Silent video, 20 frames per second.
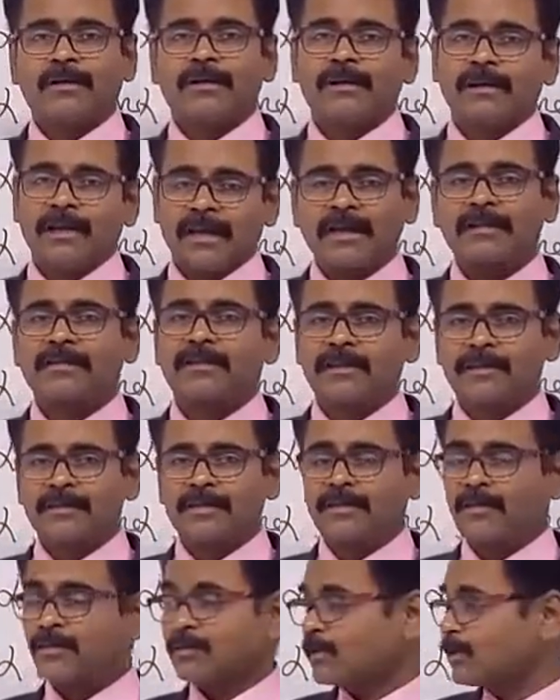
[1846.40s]
Like this,
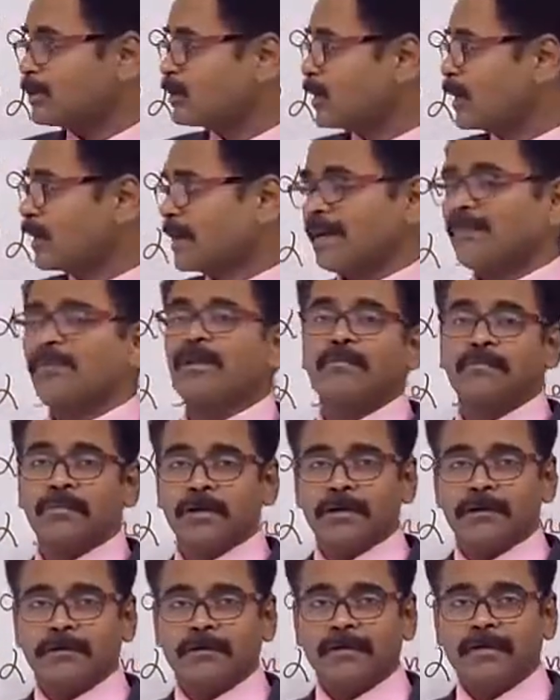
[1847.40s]
questions are coming,
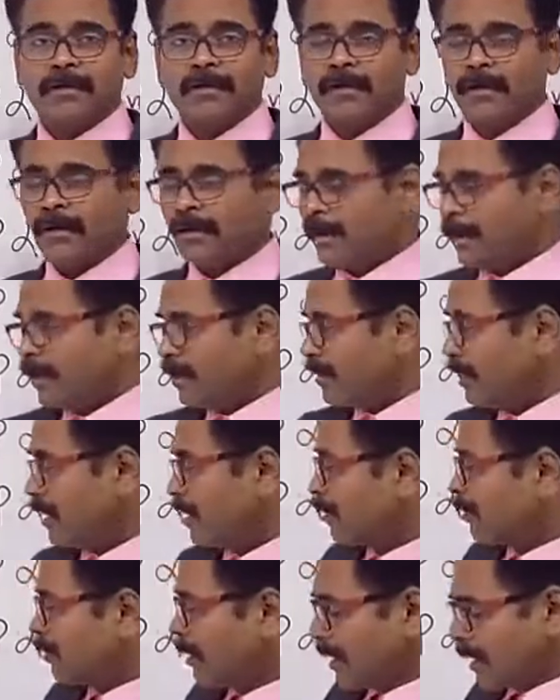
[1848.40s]
man.
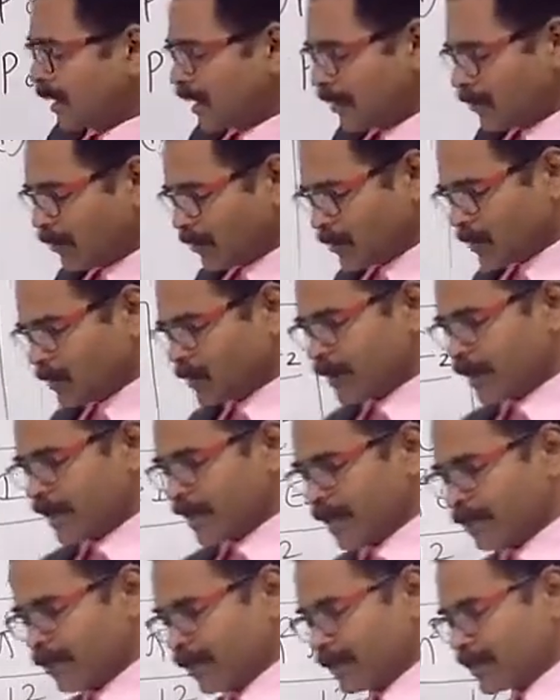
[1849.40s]
Regularly questions are
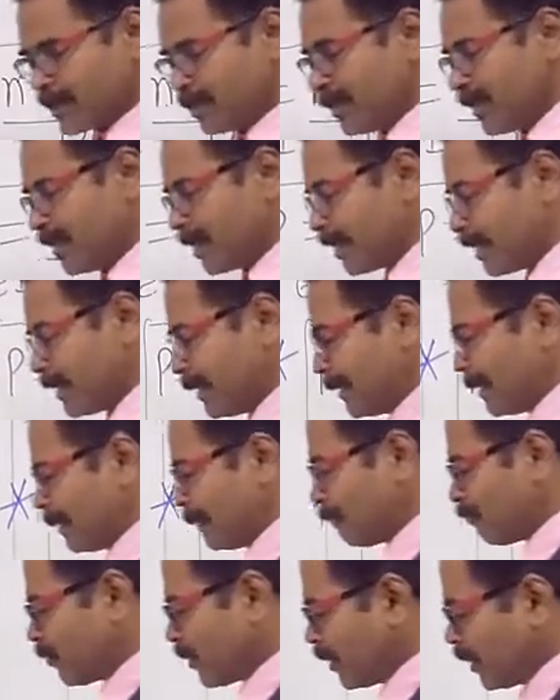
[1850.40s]
coming. Similarly,
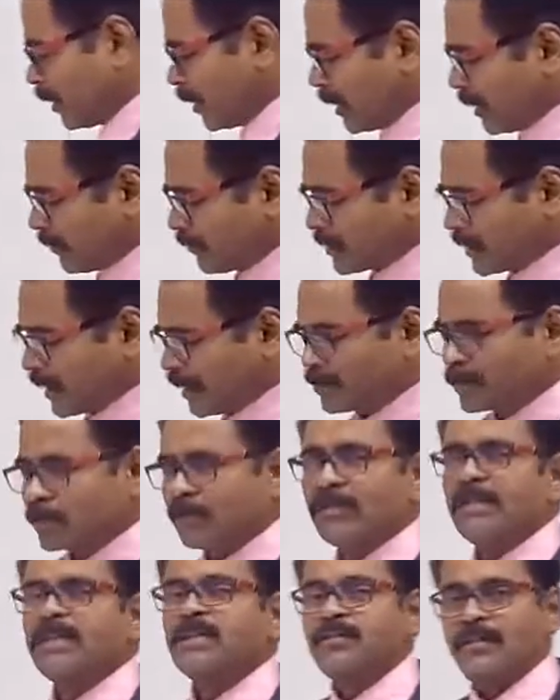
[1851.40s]
if you
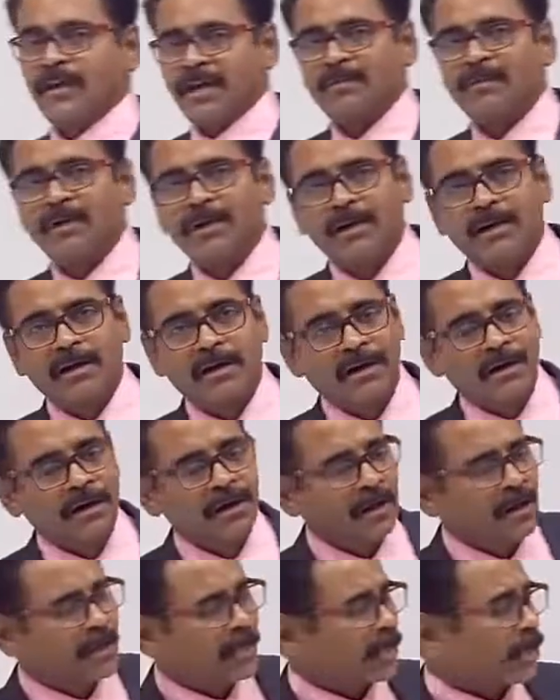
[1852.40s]
observe this formula,
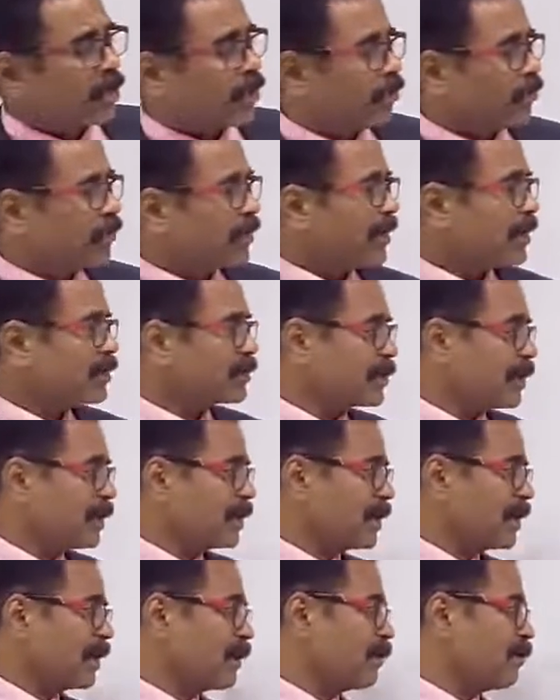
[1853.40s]
Euler's
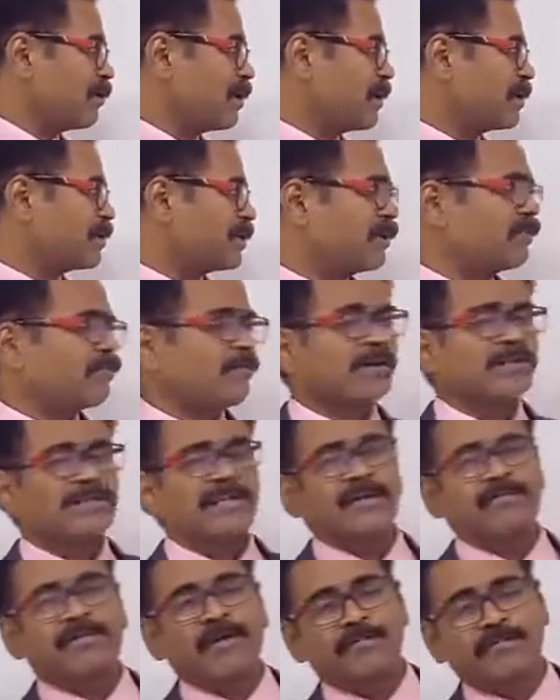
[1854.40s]
critical load is inversely
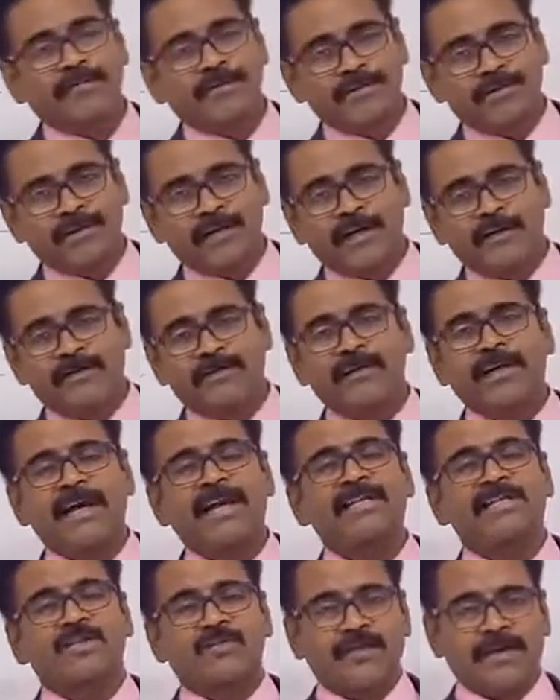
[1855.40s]
proportional to L
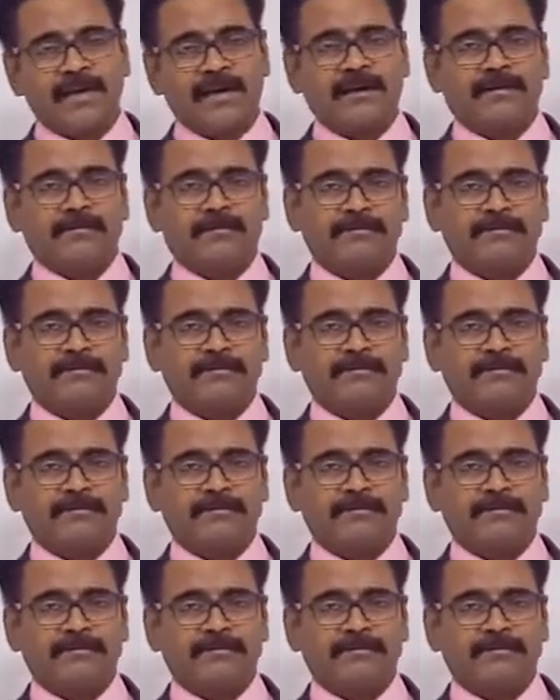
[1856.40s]
square.